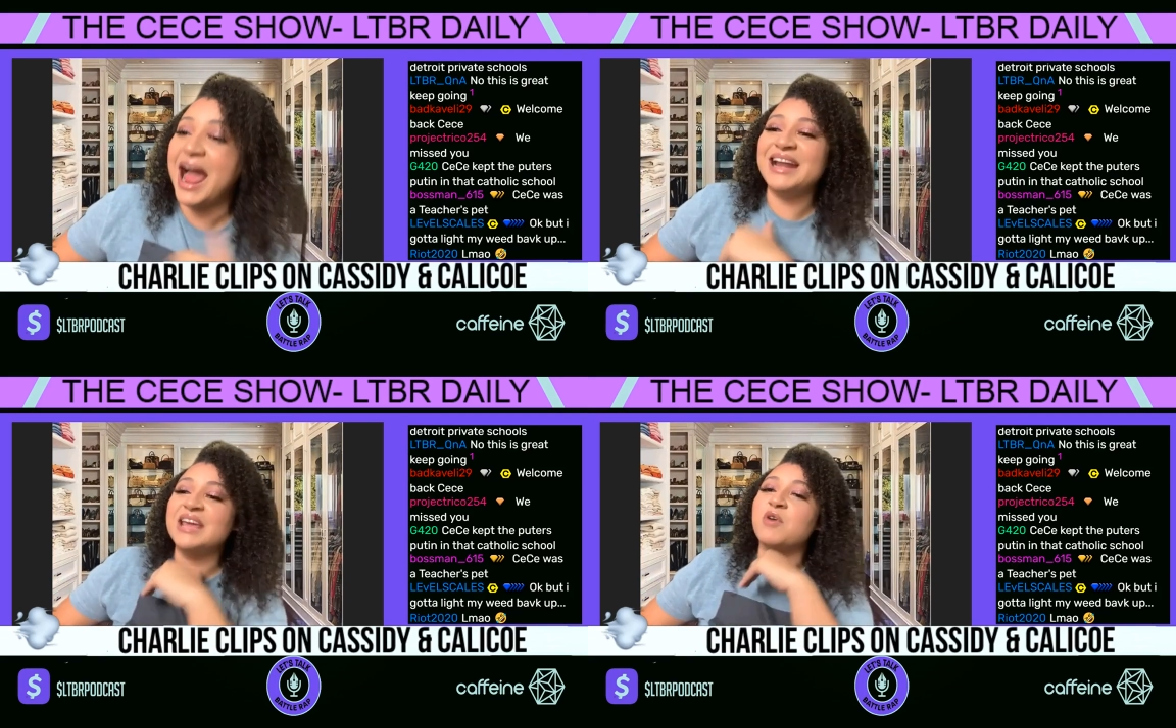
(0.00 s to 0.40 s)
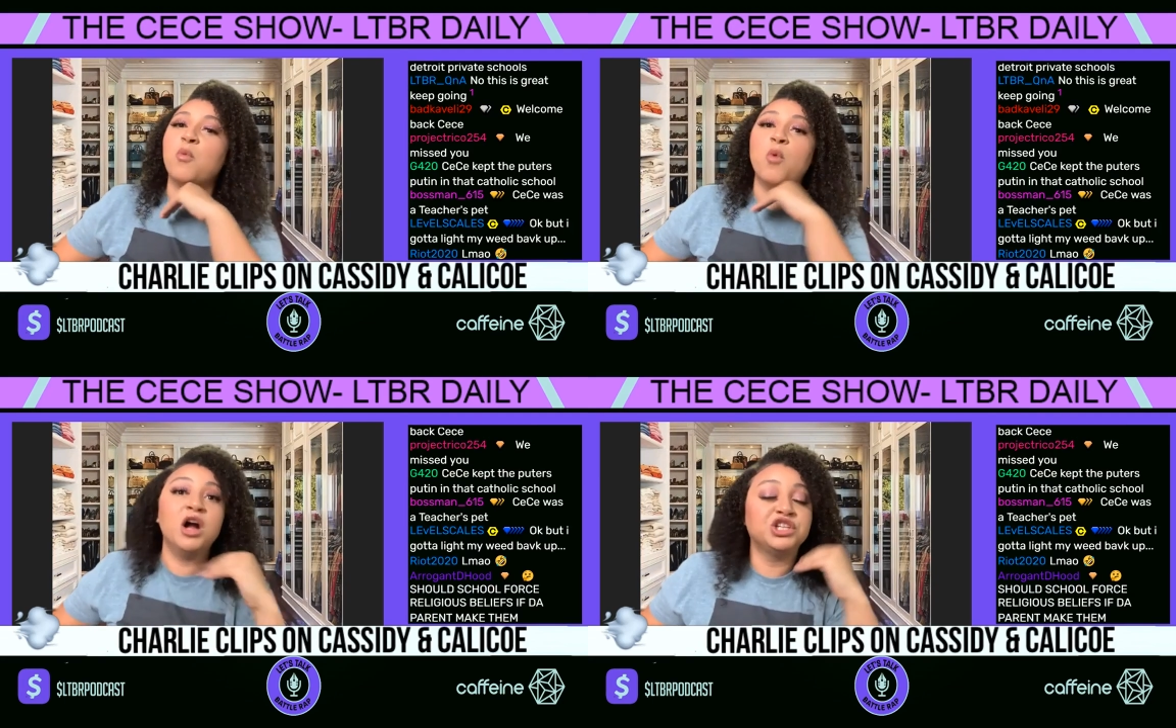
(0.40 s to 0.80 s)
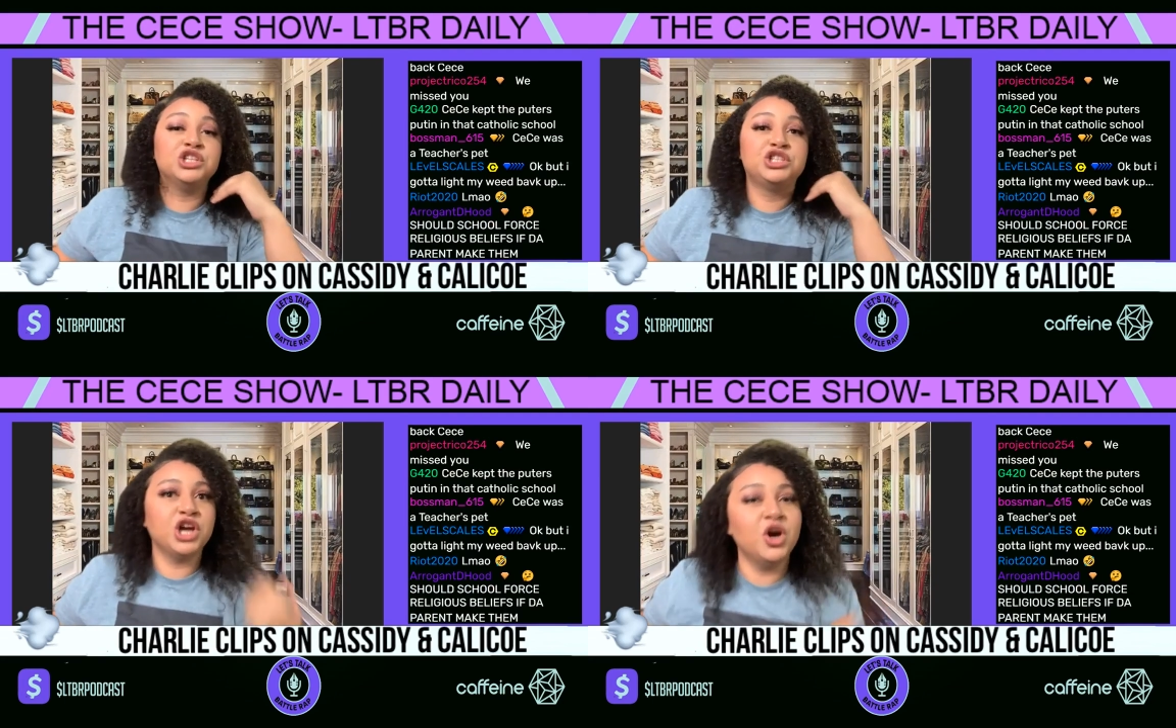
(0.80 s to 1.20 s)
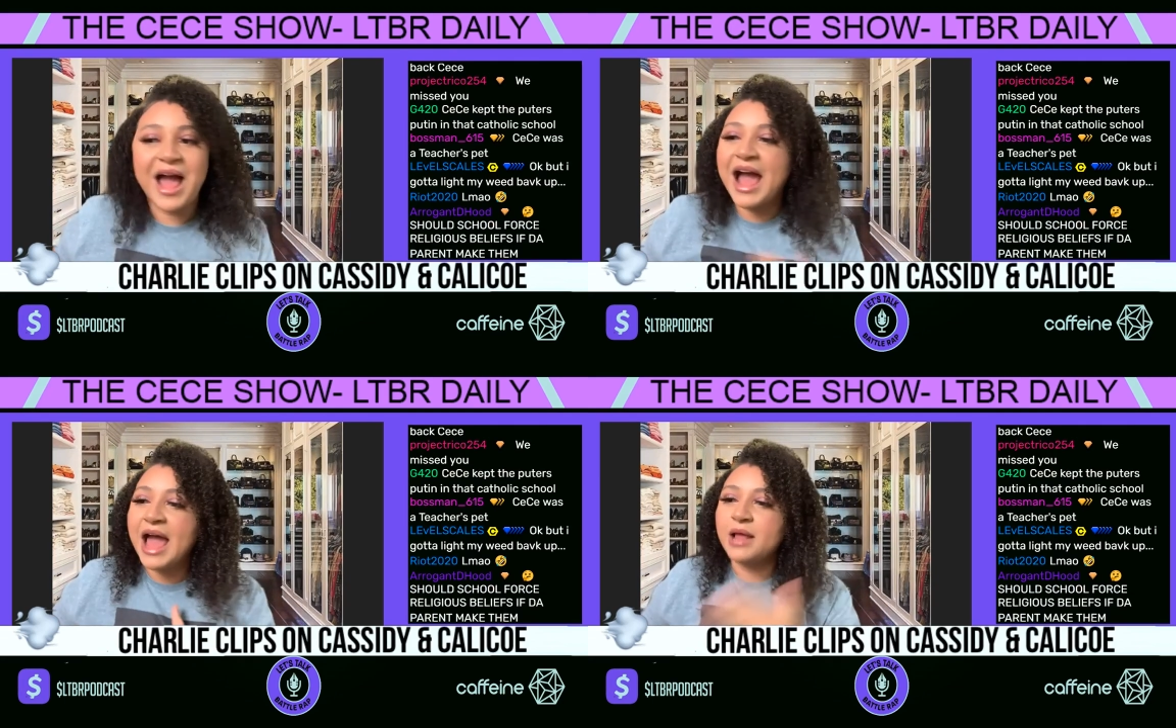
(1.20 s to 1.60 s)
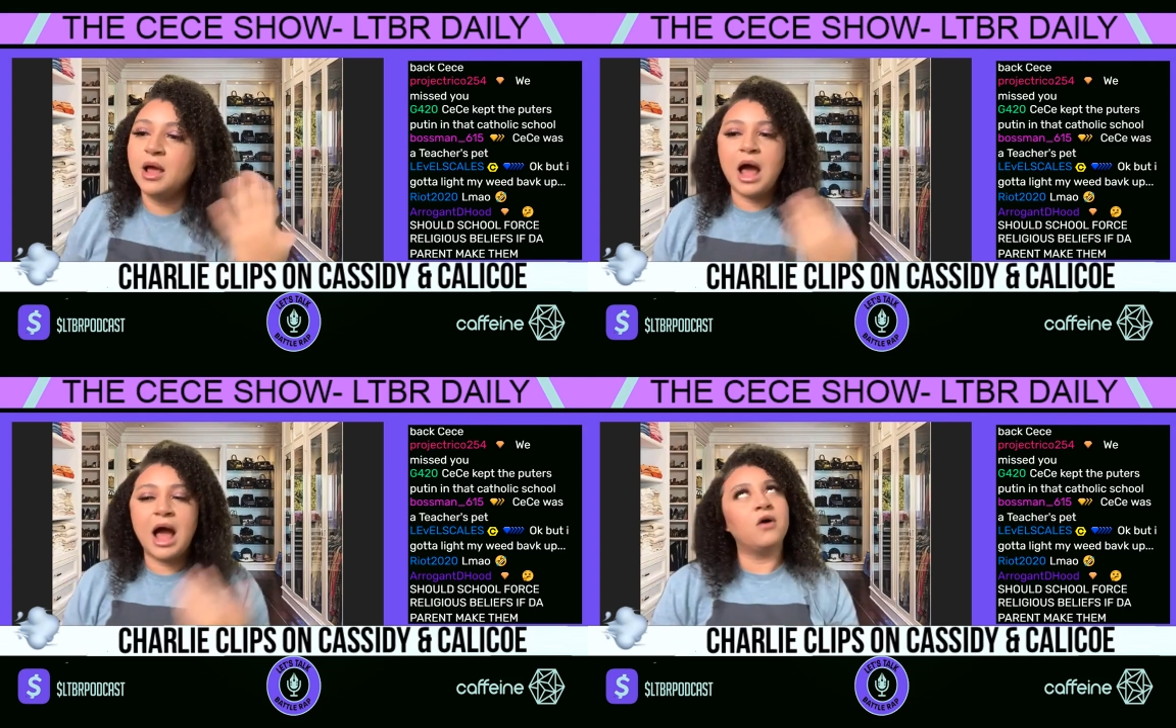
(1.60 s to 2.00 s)
I didn't even want to do it.
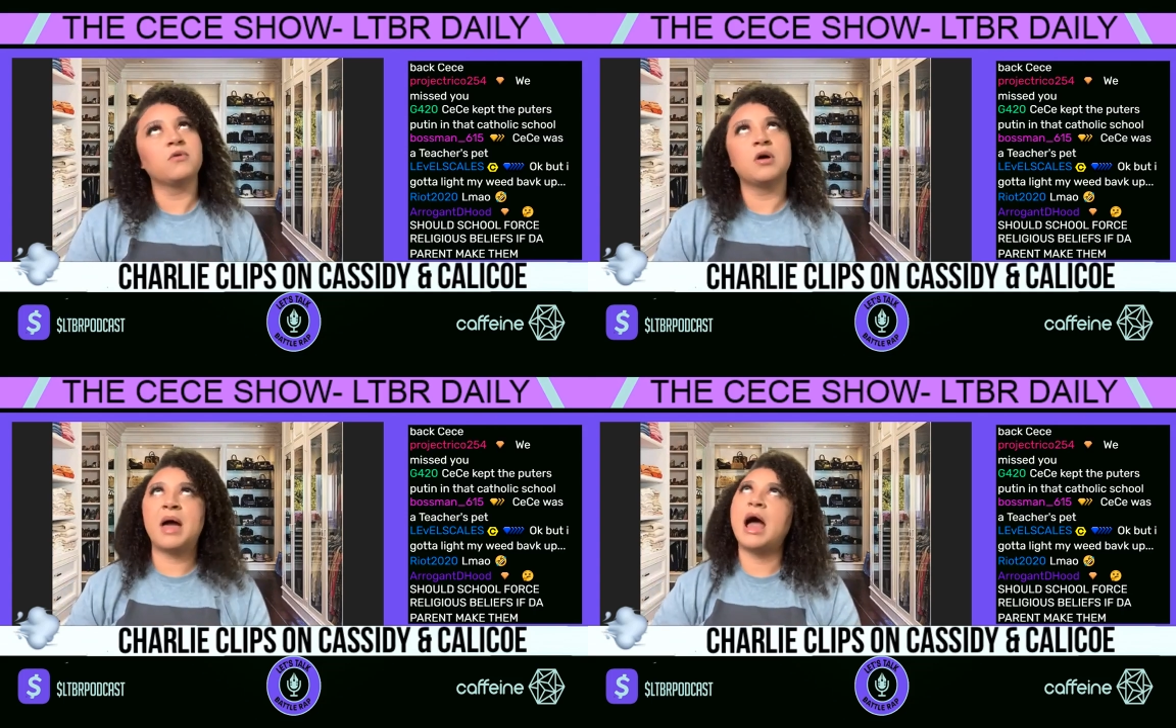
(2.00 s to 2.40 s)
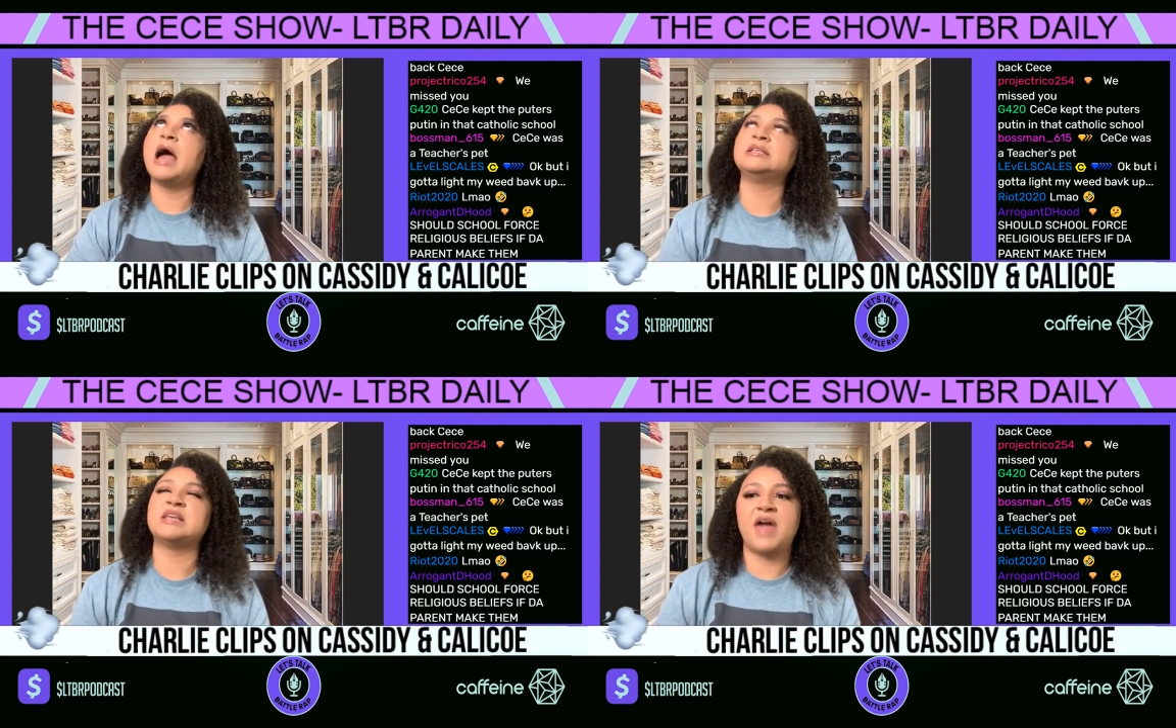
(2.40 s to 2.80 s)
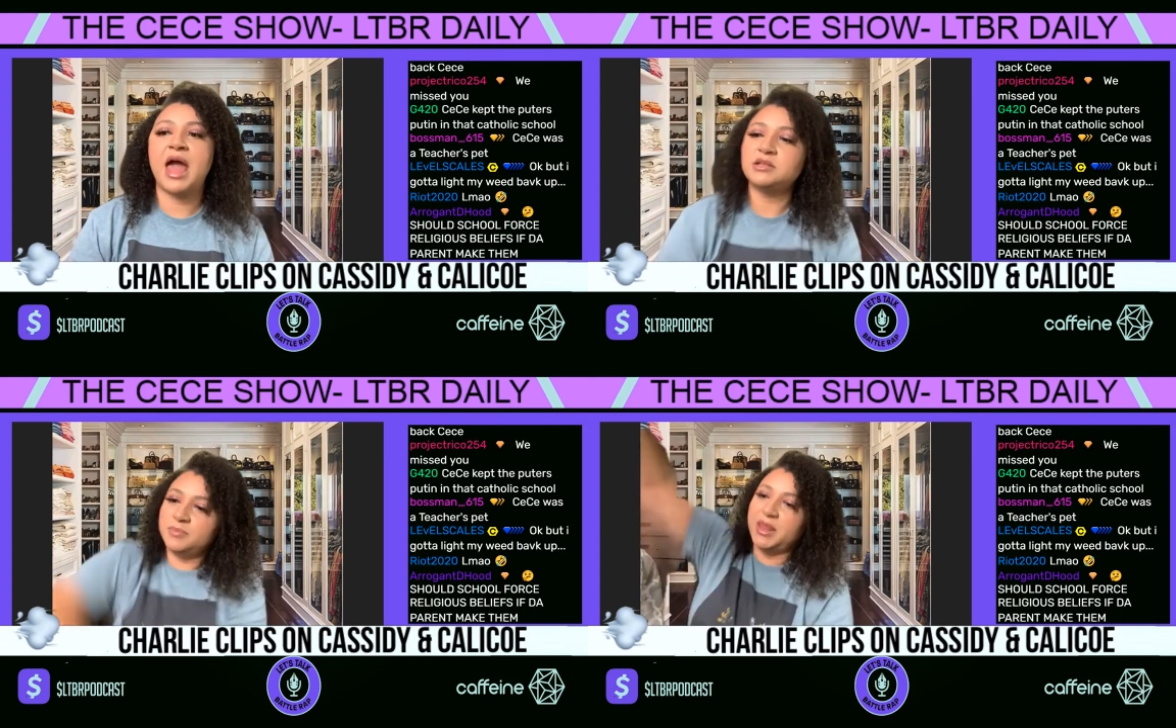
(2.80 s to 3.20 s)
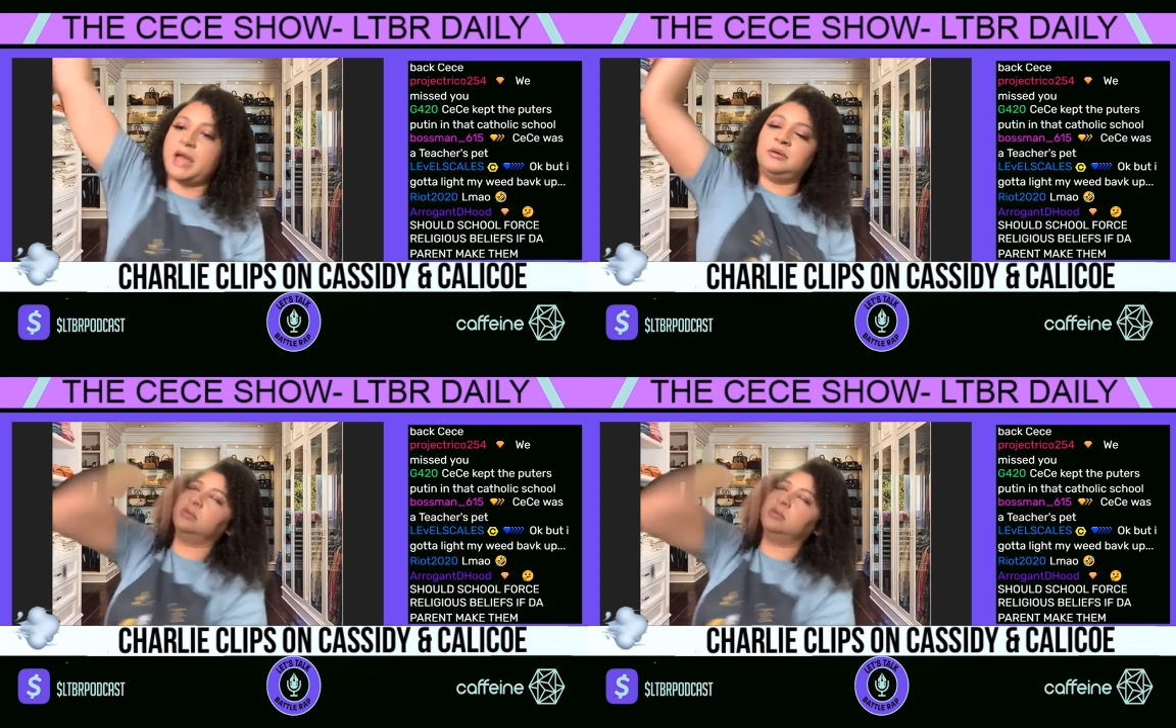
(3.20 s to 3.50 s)
I would roll my eyes, have actually be like,